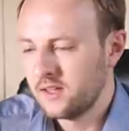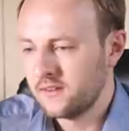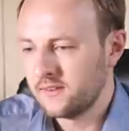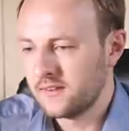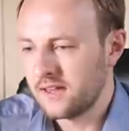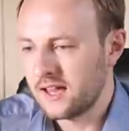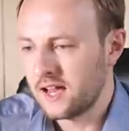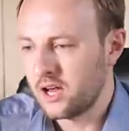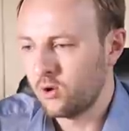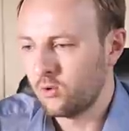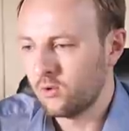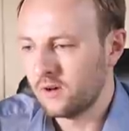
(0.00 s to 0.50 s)

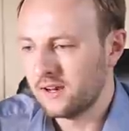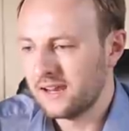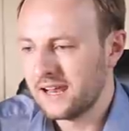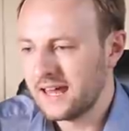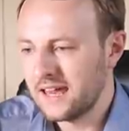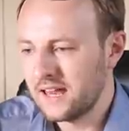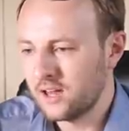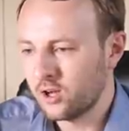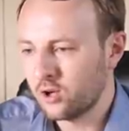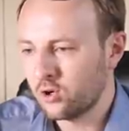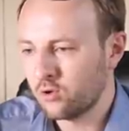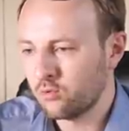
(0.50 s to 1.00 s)
Now,
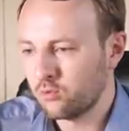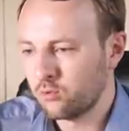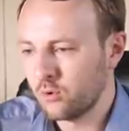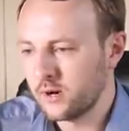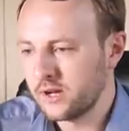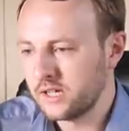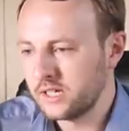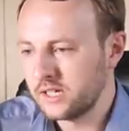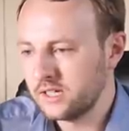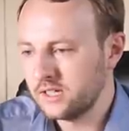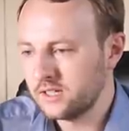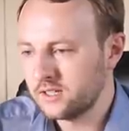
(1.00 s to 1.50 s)
let
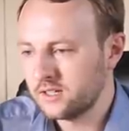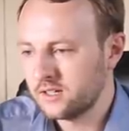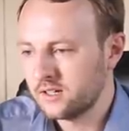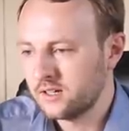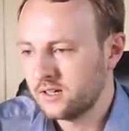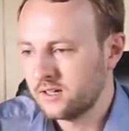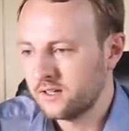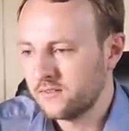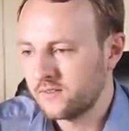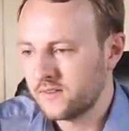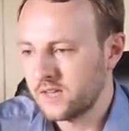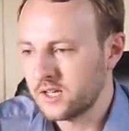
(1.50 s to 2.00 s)
agreed,
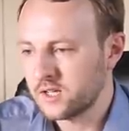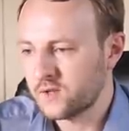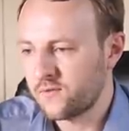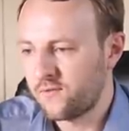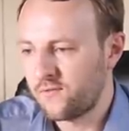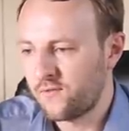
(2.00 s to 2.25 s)
there's